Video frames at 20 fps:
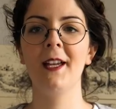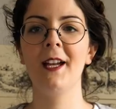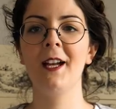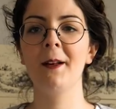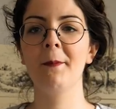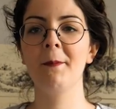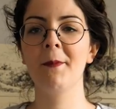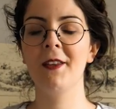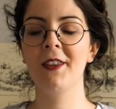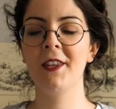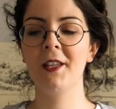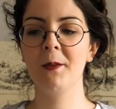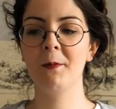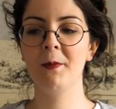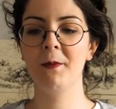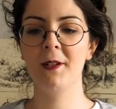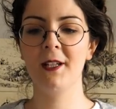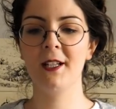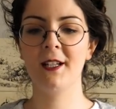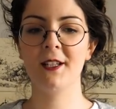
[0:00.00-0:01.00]
Um, I think it'll
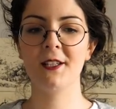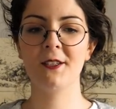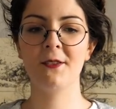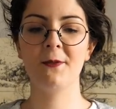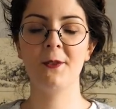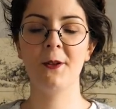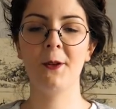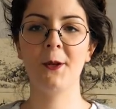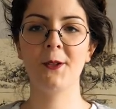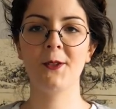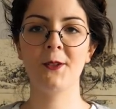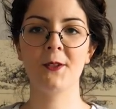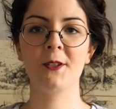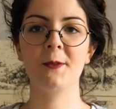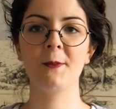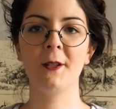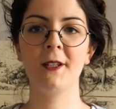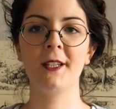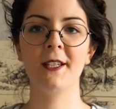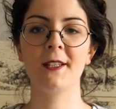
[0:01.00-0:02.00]
be really nice to focus on
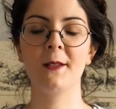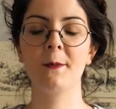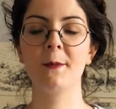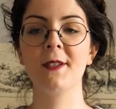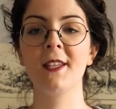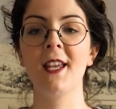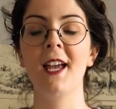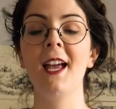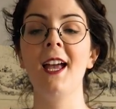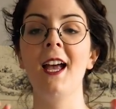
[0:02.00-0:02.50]
small items.